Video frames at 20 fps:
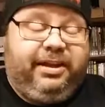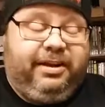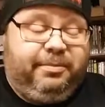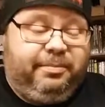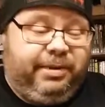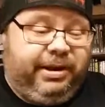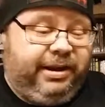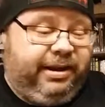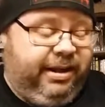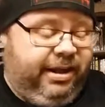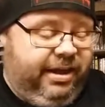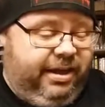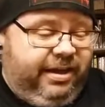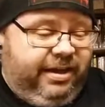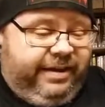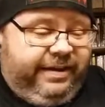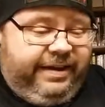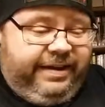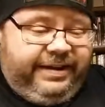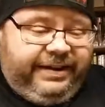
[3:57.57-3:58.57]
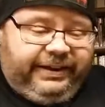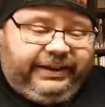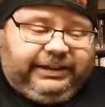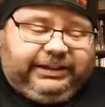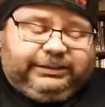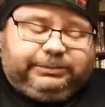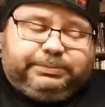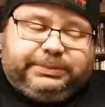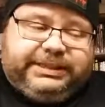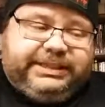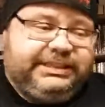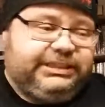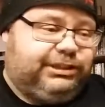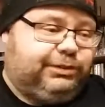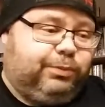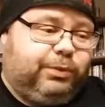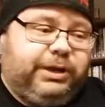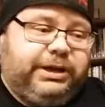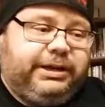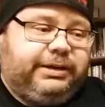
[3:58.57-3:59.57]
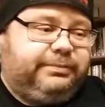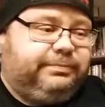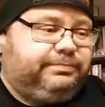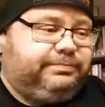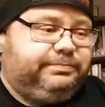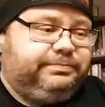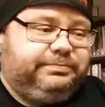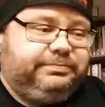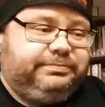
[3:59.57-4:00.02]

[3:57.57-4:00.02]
coming. But this one,